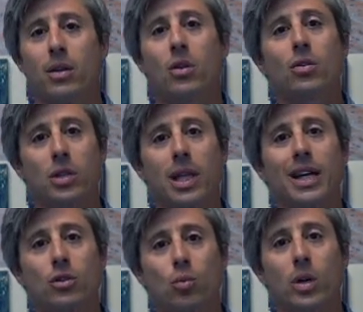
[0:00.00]
there's
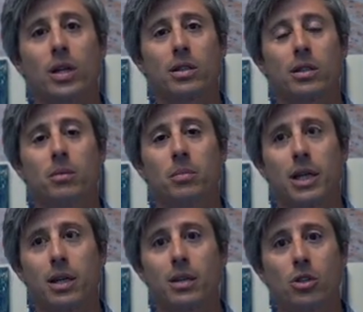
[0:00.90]
less risk,
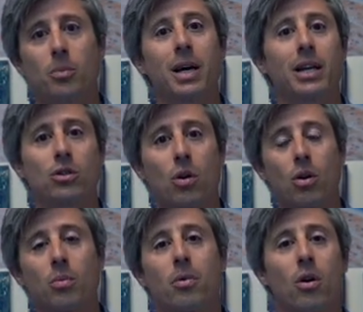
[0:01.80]
because the banks
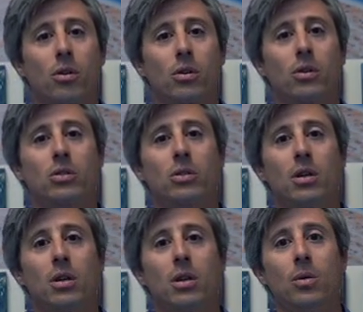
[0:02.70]
are our partners.
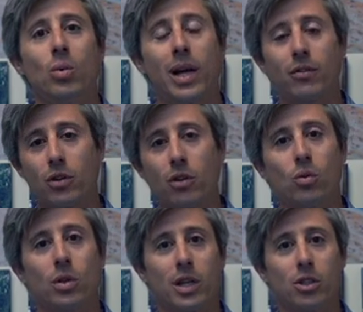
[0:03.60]
We have good
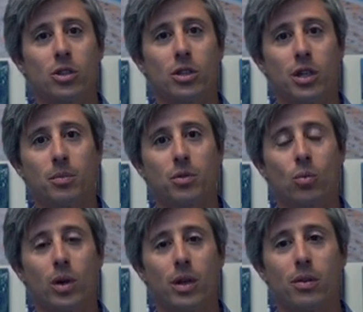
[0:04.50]

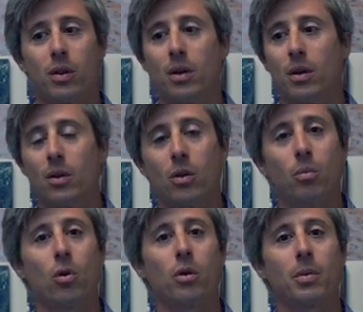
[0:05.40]
relationships with the
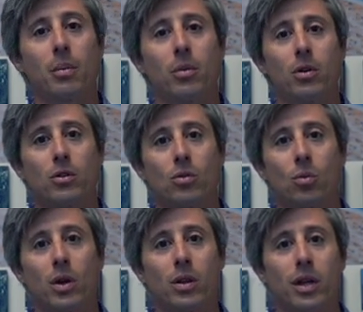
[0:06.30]
board members,
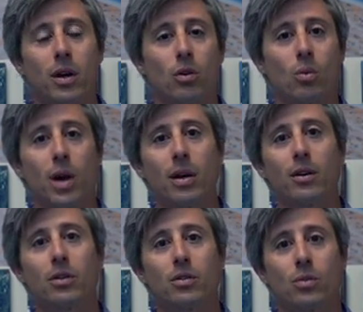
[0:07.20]
with the
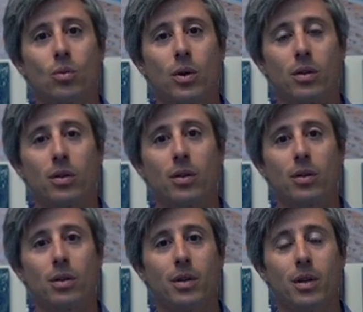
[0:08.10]
underwriters, with
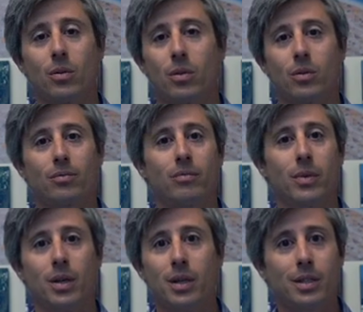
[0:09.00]
the
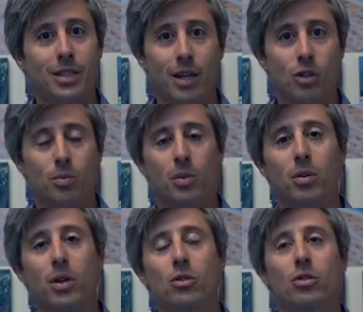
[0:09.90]

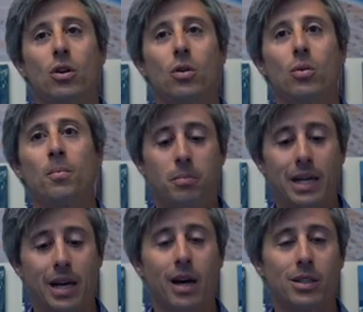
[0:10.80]
salespeople there. So
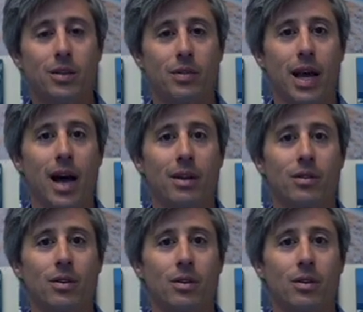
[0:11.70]
because of that,